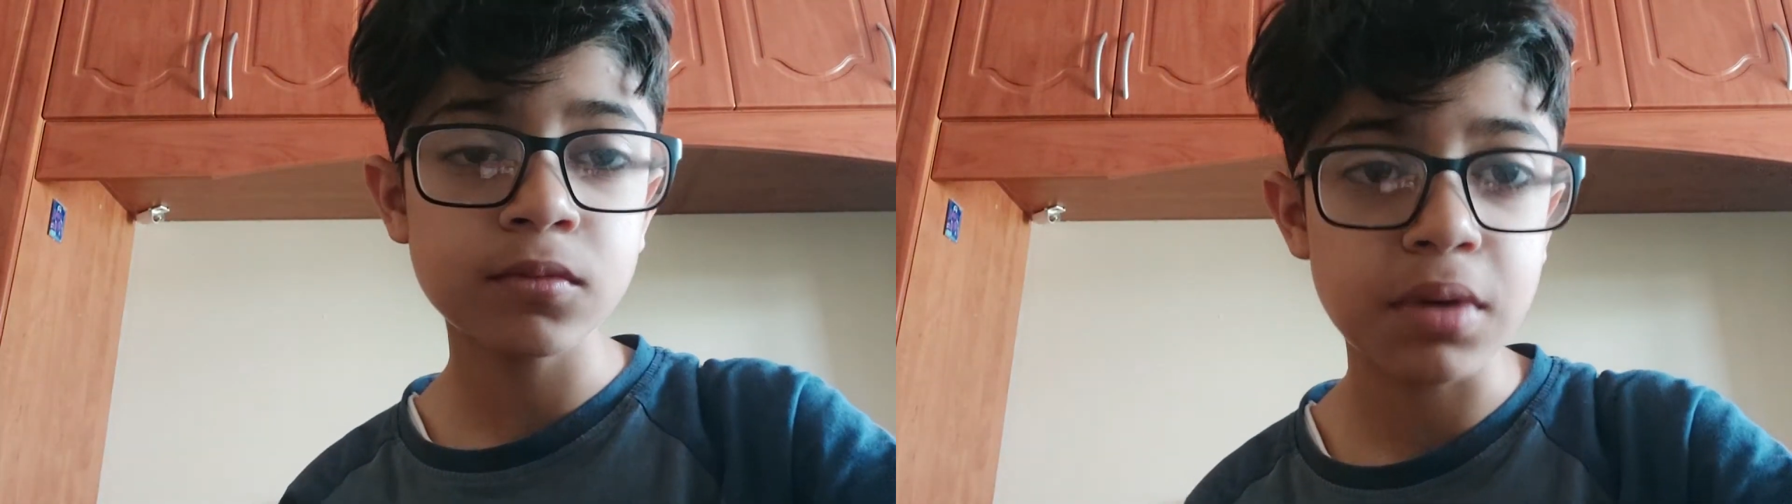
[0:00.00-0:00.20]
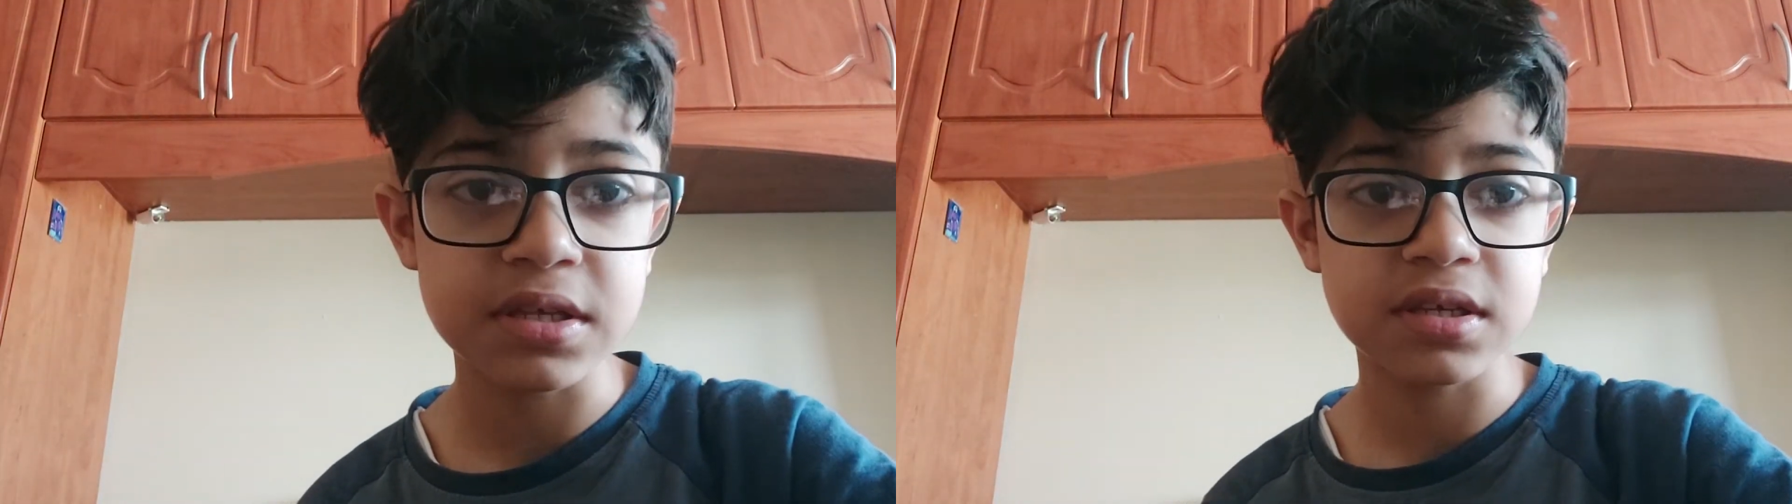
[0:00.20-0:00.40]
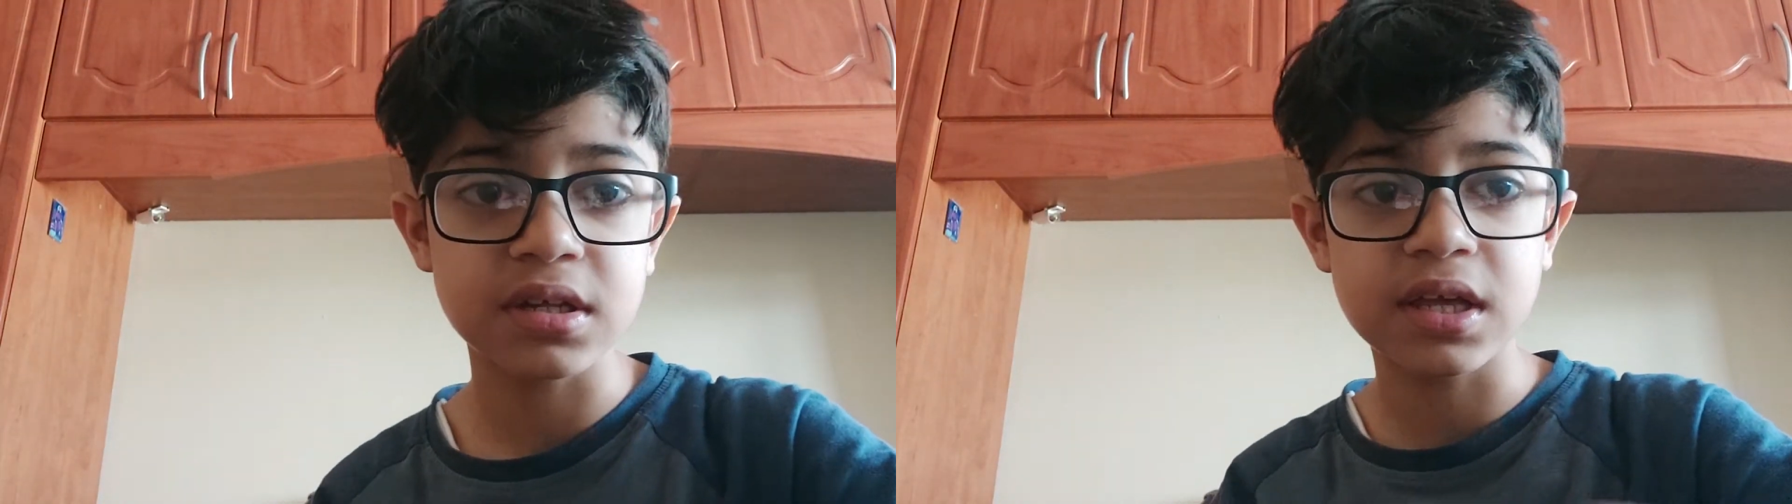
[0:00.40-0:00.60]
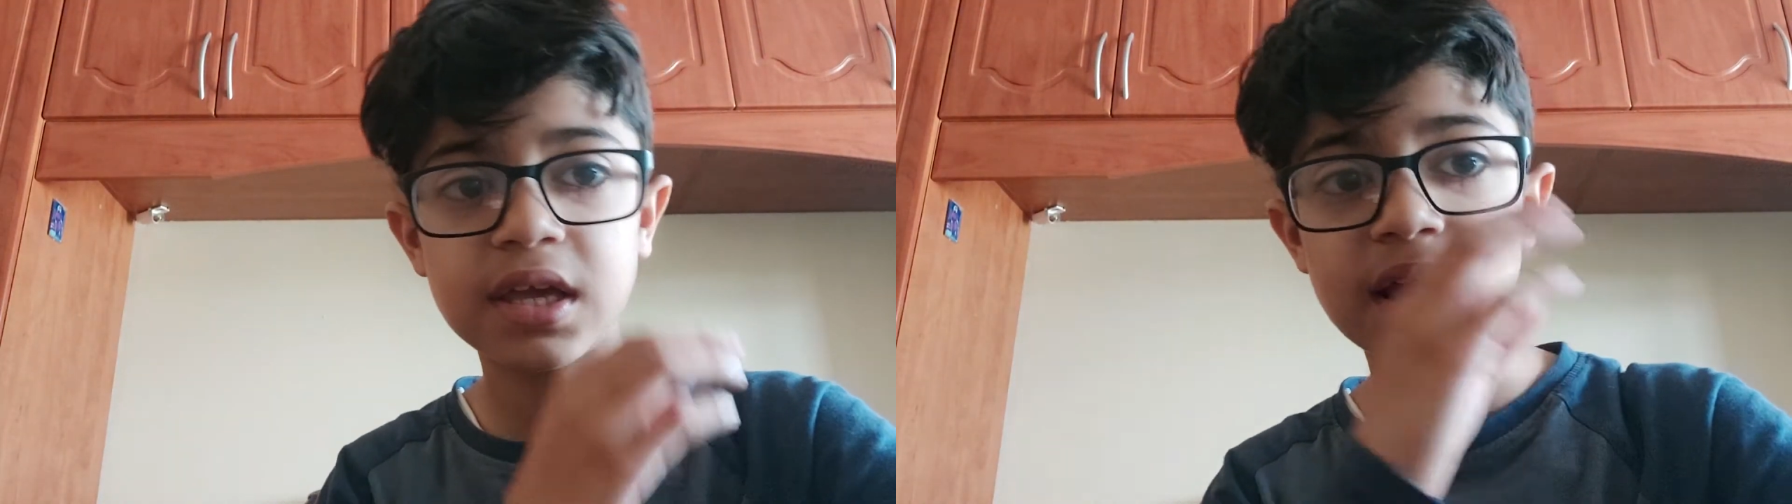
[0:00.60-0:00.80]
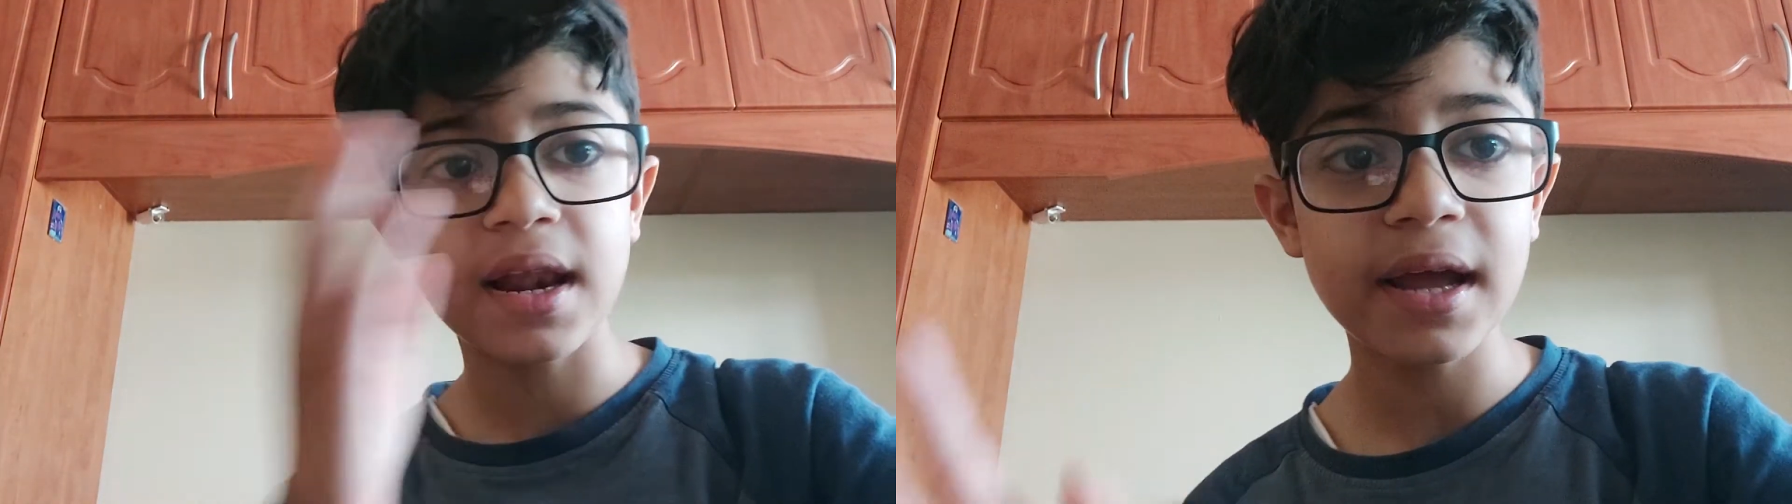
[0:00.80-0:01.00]

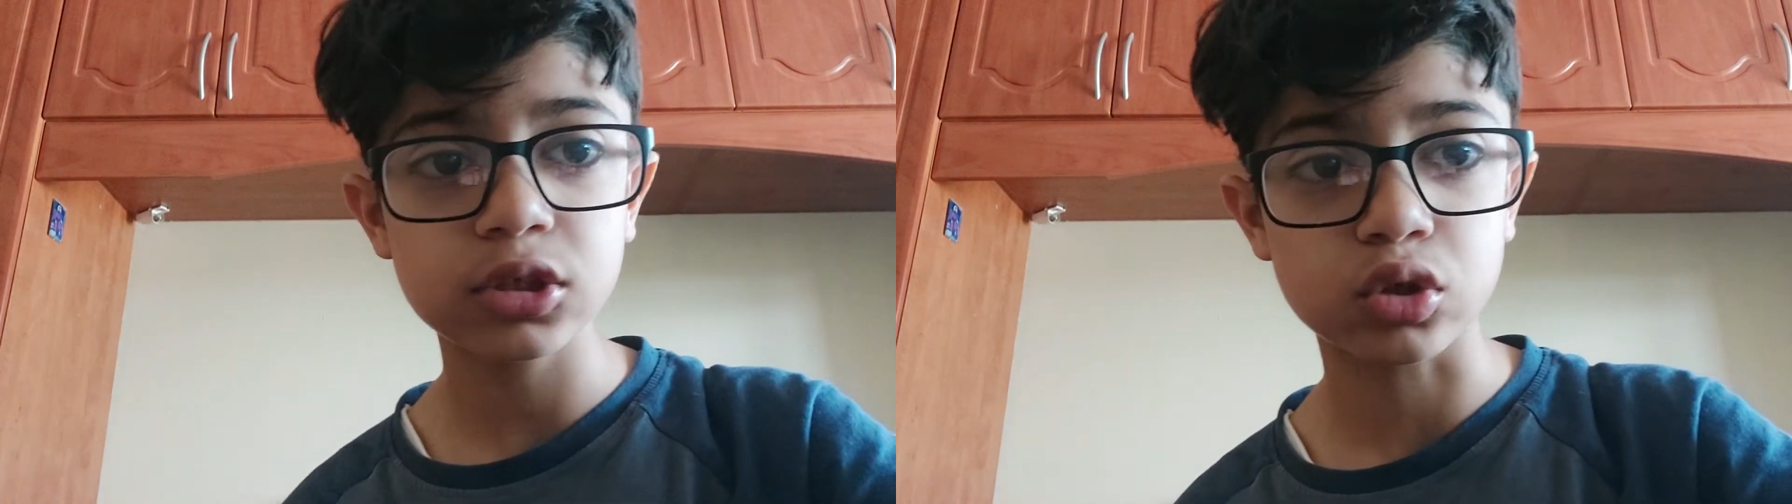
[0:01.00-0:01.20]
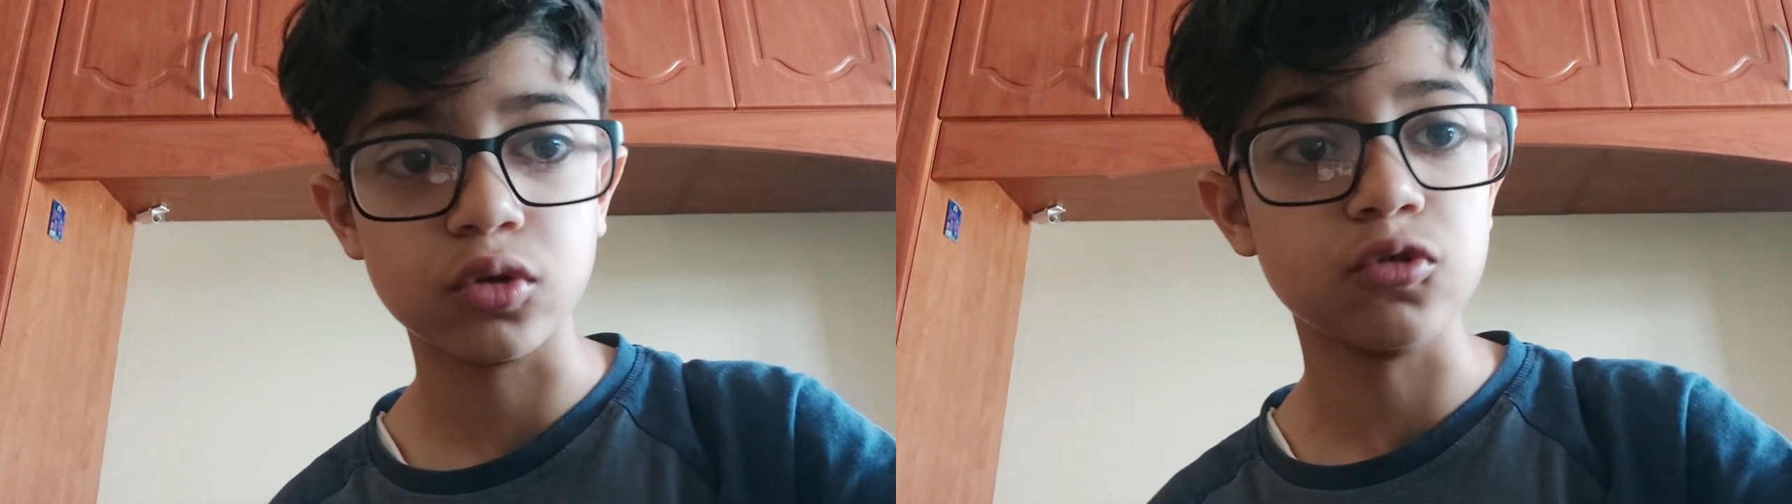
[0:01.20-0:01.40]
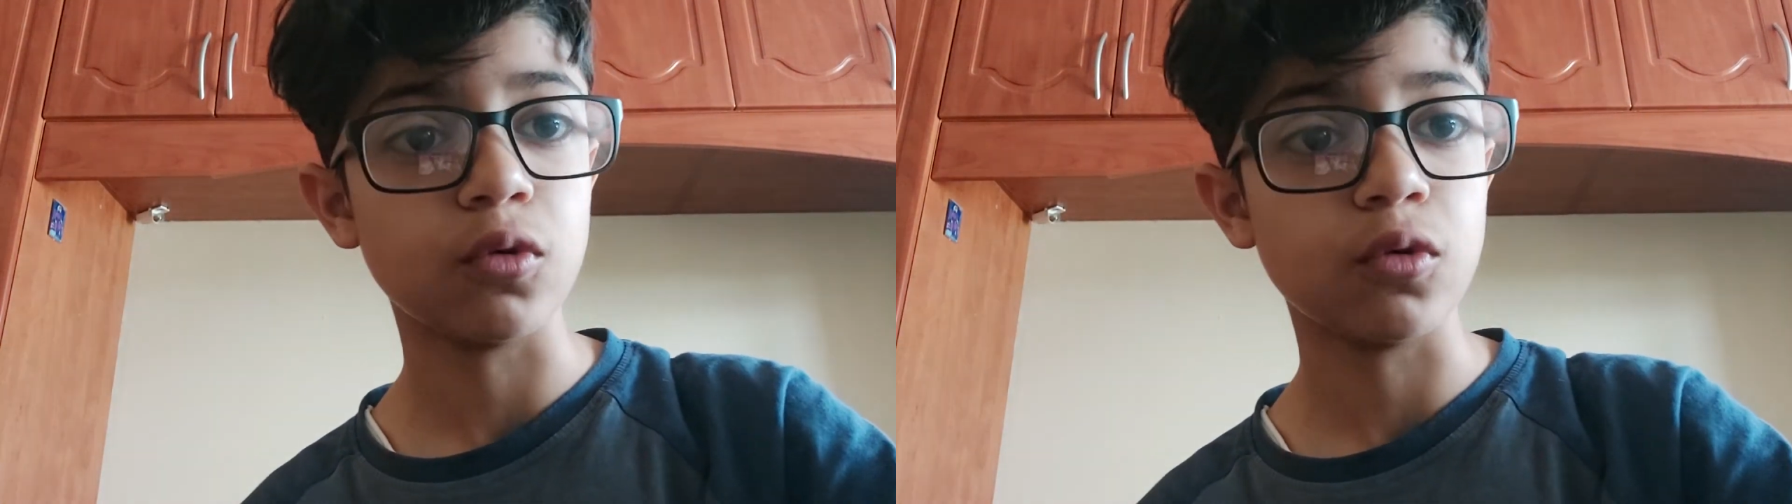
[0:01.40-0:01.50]
basically, electrons